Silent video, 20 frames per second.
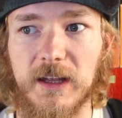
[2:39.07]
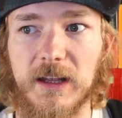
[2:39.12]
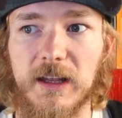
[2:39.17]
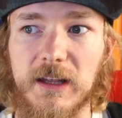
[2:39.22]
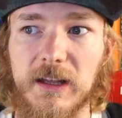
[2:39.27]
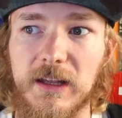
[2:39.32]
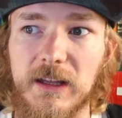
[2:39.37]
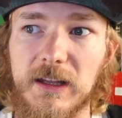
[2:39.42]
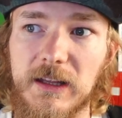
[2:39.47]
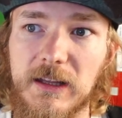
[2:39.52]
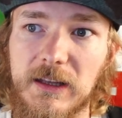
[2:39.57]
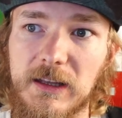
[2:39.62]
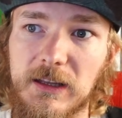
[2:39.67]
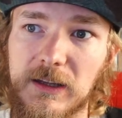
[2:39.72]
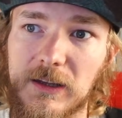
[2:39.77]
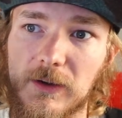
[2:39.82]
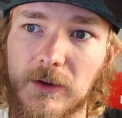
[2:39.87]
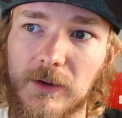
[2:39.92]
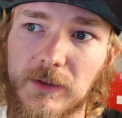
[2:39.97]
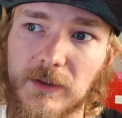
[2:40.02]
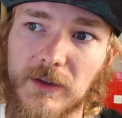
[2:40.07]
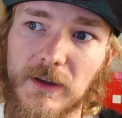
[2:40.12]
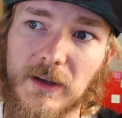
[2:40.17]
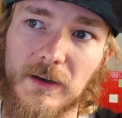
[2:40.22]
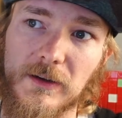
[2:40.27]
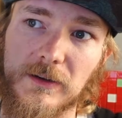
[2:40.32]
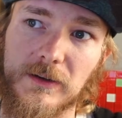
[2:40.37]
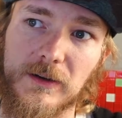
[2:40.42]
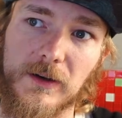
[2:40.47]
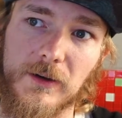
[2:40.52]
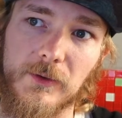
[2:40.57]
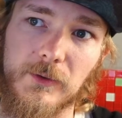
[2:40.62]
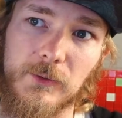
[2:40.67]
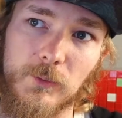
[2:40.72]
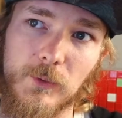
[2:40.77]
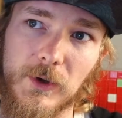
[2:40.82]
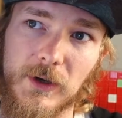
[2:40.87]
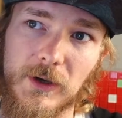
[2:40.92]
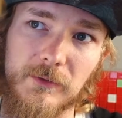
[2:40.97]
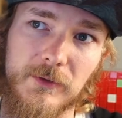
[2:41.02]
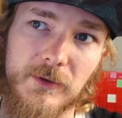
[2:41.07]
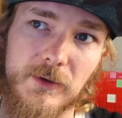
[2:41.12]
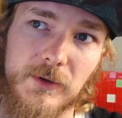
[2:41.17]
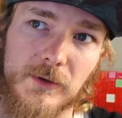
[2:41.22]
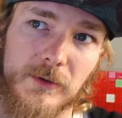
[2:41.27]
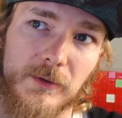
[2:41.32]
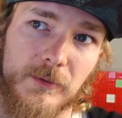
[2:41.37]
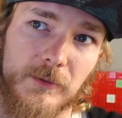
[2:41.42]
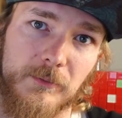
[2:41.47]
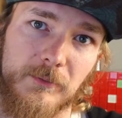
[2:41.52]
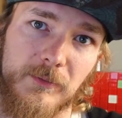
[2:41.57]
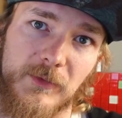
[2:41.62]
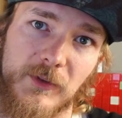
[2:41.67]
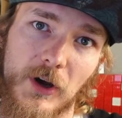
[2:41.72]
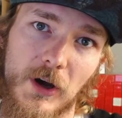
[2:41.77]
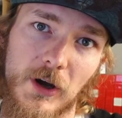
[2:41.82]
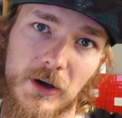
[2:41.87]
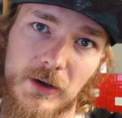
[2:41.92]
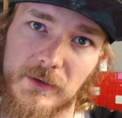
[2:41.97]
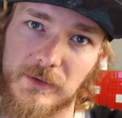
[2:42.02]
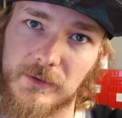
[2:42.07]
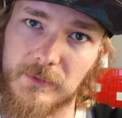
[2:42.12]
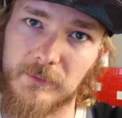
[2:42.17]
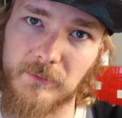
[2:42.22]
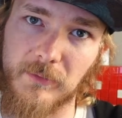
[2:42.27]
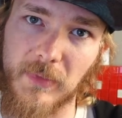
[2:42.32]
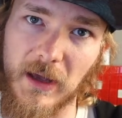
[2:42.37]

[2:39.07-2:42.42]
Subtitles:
and on there, on one of the dogs